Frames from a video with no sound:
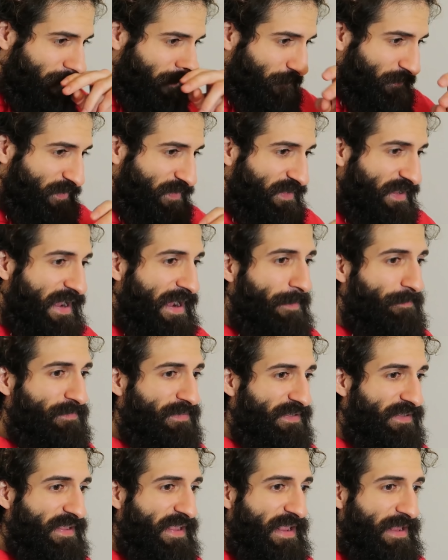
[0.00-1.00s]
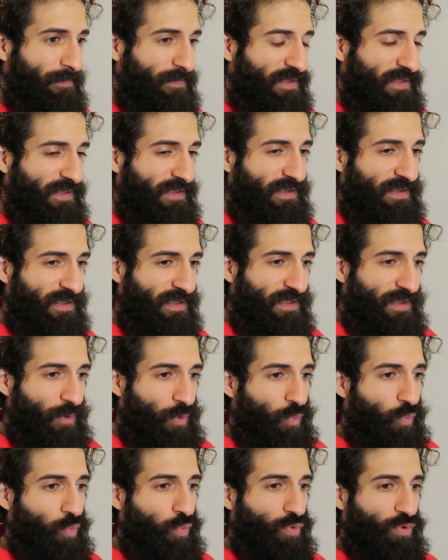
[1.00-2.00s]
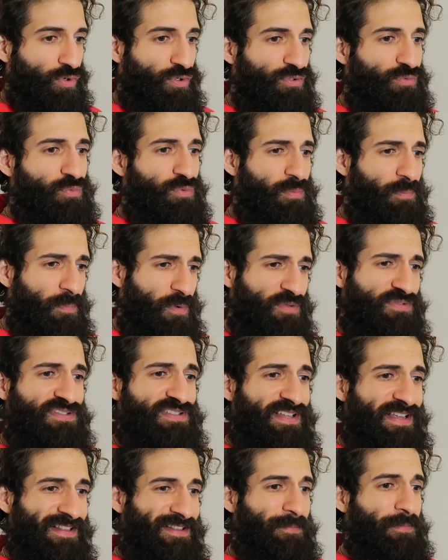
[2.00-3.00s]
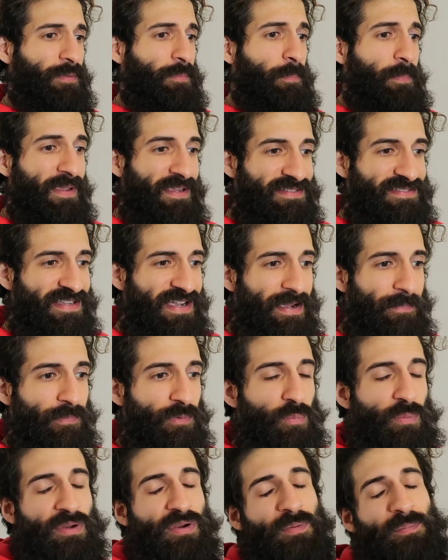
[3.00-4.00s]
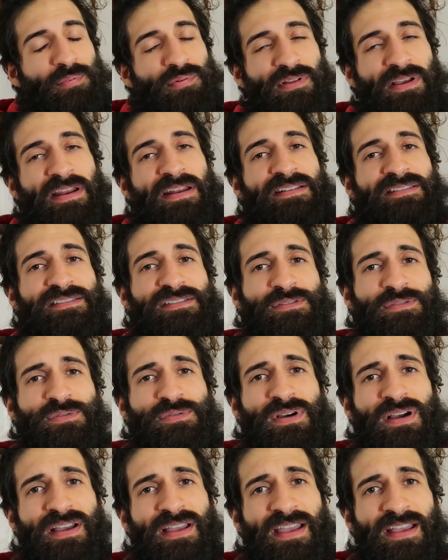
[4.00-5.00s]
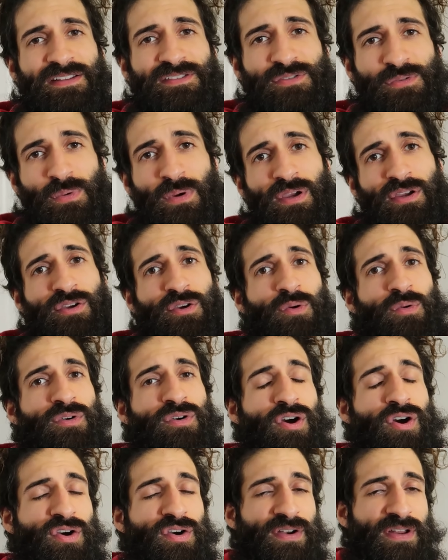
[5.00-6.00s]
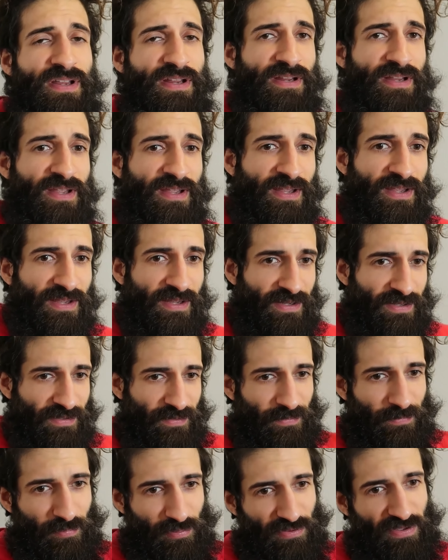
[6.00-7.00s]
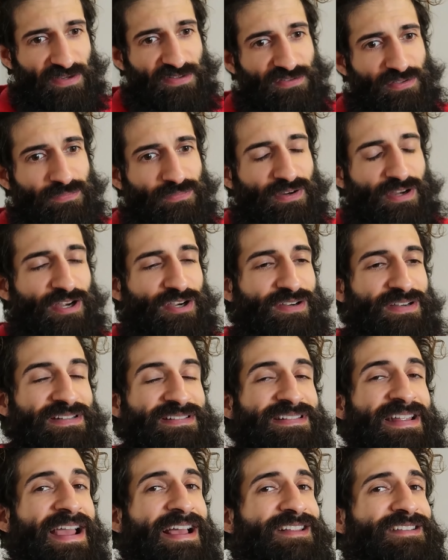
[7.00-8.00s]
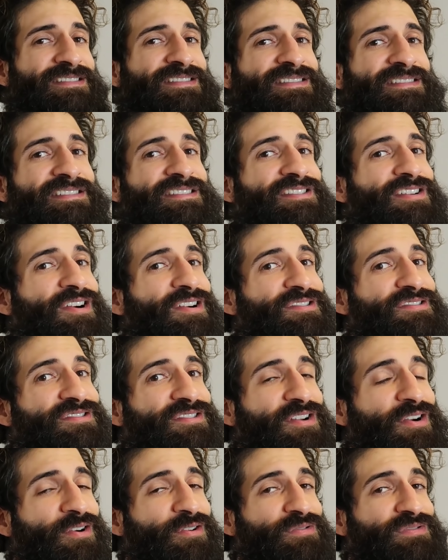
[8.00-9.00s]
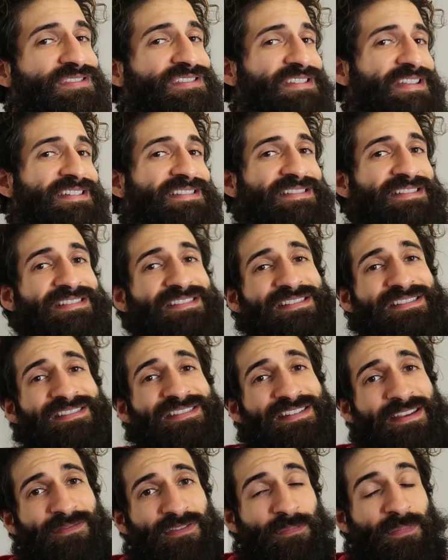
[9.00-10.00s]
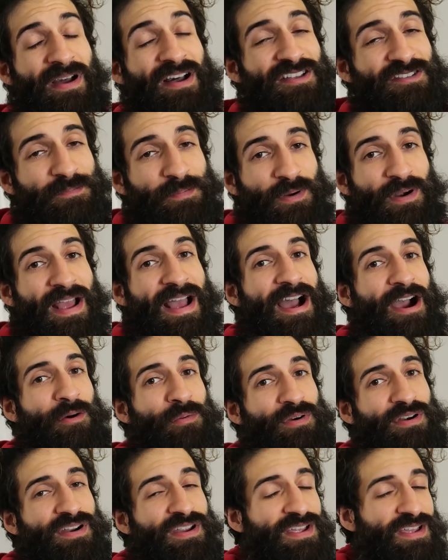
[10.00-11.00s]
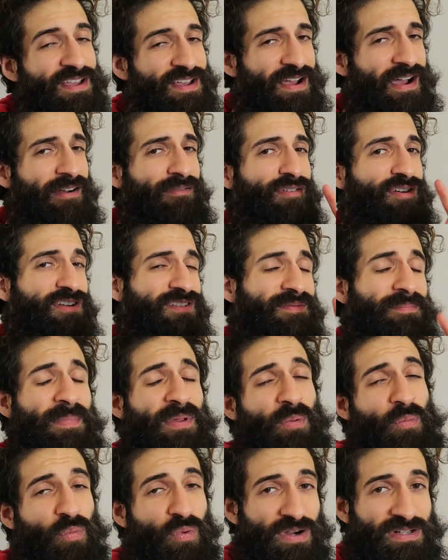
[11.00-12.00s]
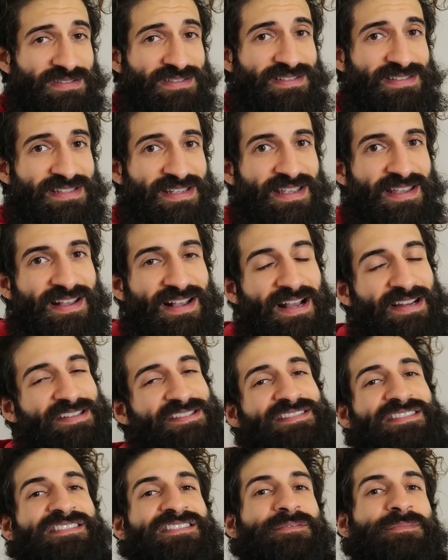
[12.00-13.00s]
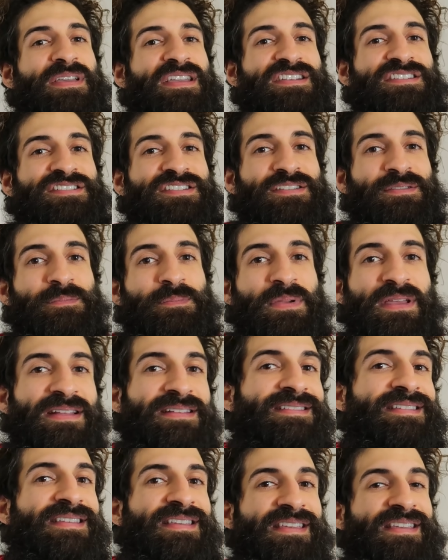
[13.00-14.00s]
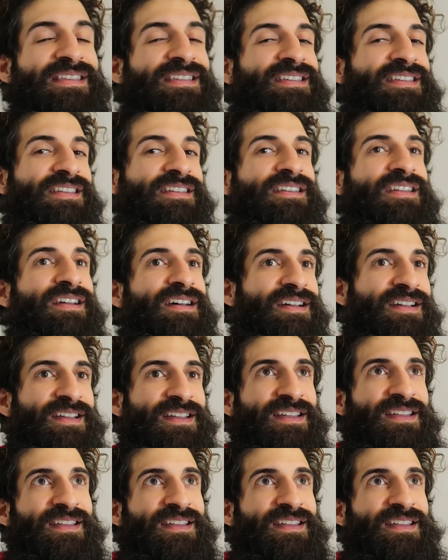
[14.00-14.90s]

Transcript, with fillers: from the optic gaming world will most likely be BigTymeR we are planning to uh, head to a go-karting place over here in Dallas. These carts go 60 to 70 miles per hour. I've already been once. I just need to make sure Big T could uh,